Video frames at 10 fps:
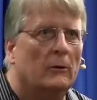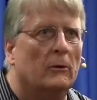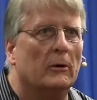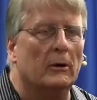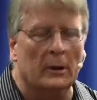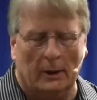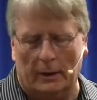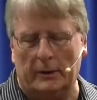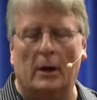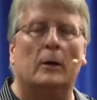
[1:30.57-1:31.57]
or
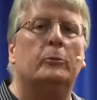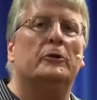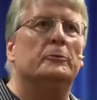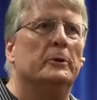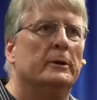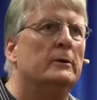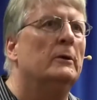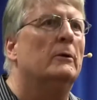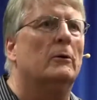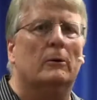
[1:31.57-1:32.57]
accomplishment
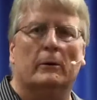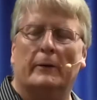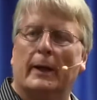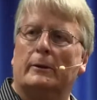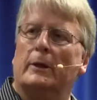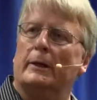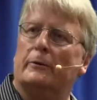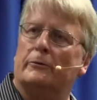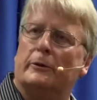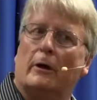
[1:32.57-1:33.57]
or that
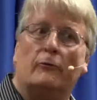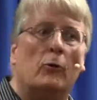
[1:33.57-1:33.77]
kind of stuff,